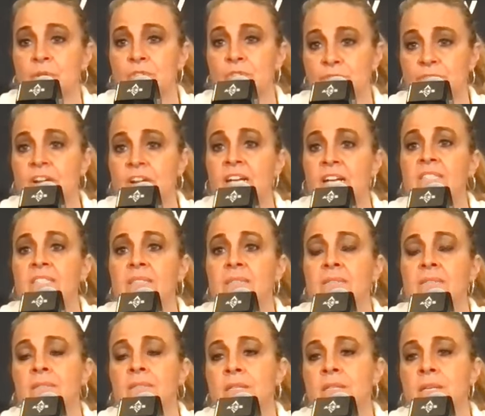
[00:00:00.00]
Those are
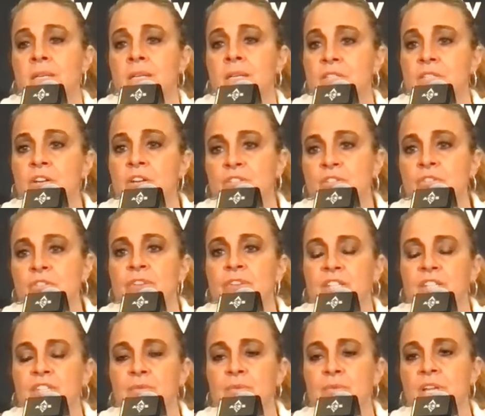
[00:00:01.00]
facts. It's also
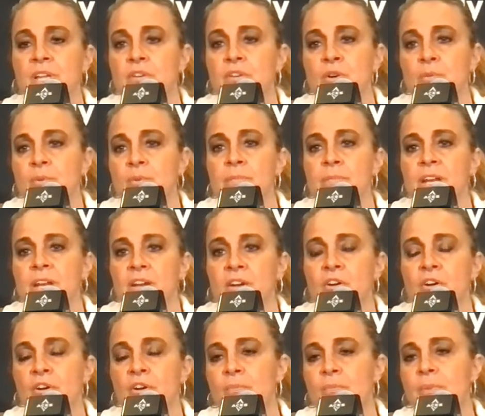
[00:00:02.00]
factual that nobody made a
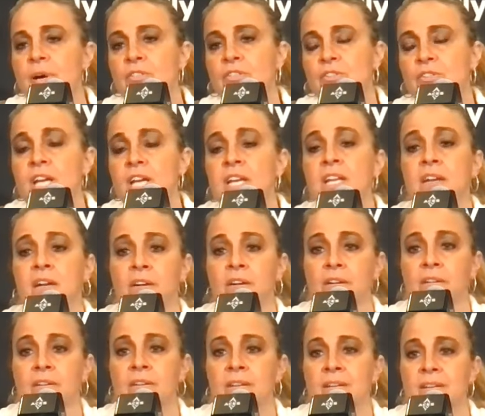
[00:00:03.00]
call about trading
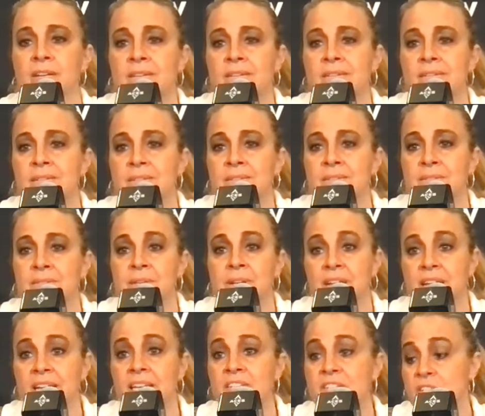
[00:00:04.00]
her
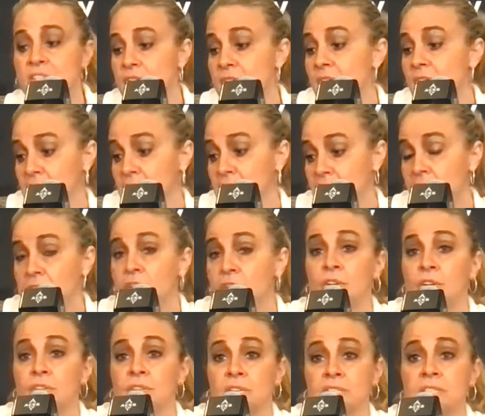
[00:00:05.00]
until
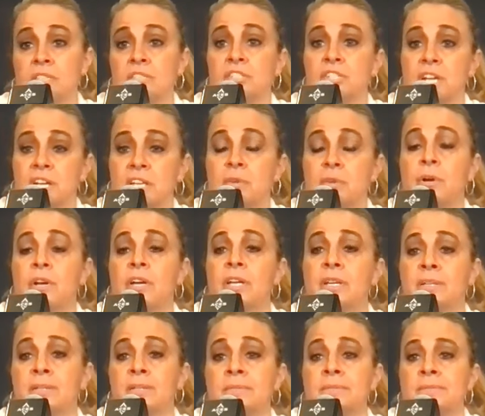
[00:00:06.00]
Atlanta called us in
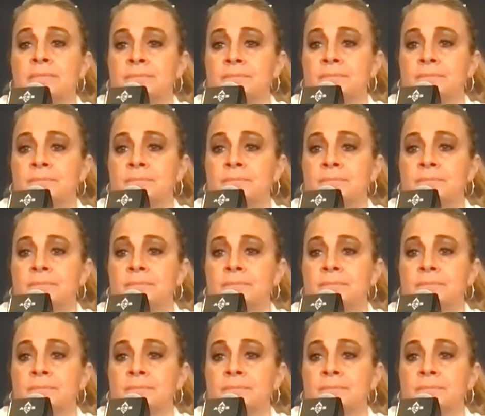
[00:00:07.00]
January.